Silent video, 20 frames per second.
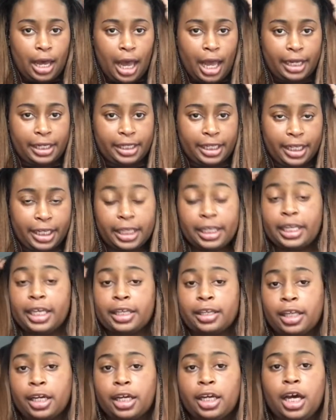i did
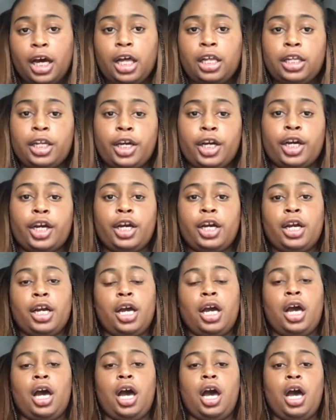get the color
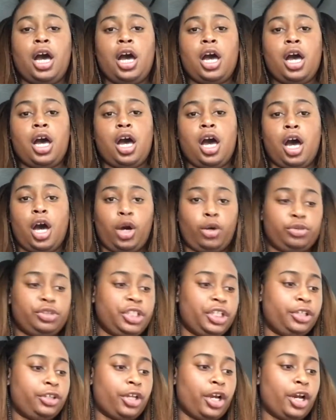
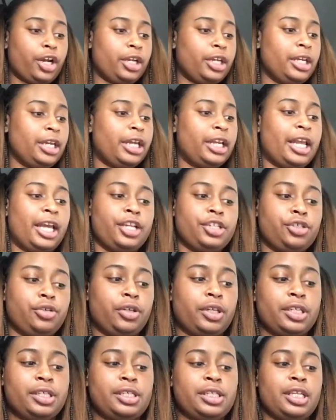ot30 and as you
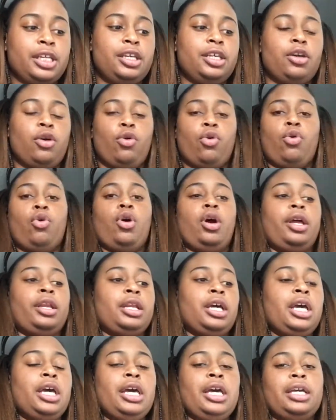can see
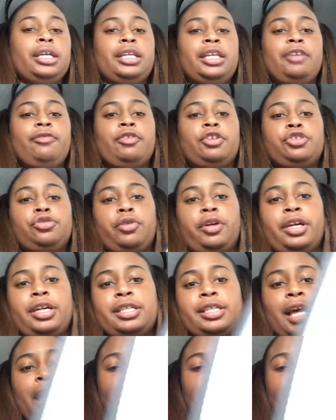on Divatress